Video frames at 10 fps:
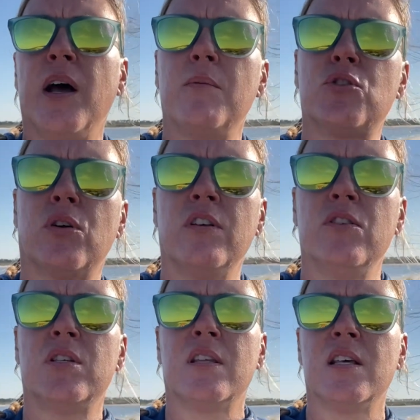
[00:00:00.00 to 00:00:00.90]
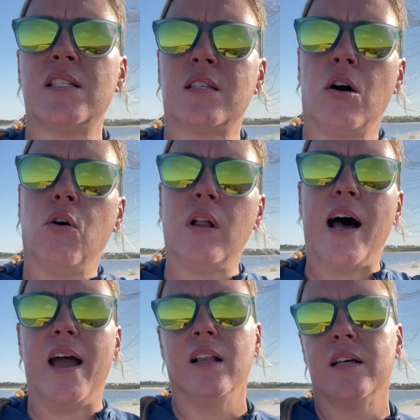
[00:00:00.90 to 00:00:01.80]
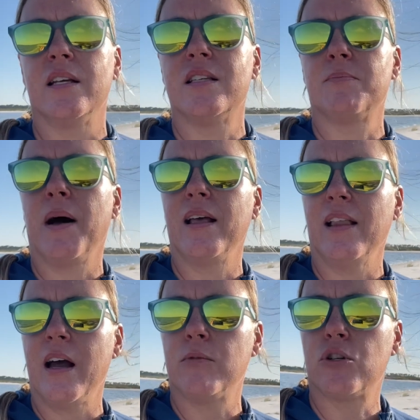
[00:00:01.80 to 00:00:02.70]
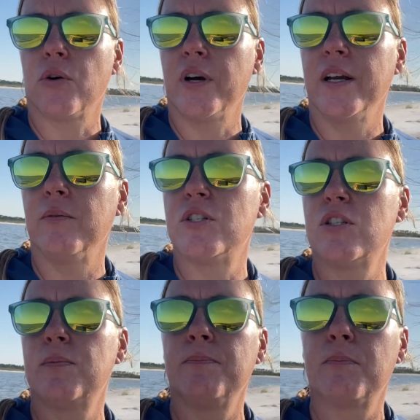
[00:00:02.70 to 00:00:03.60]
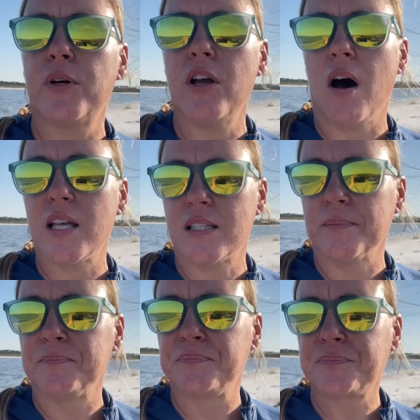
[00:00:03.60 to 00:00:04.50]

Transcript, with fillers: I'm sort of using this whole island as my laboratory, which is pretty awesome.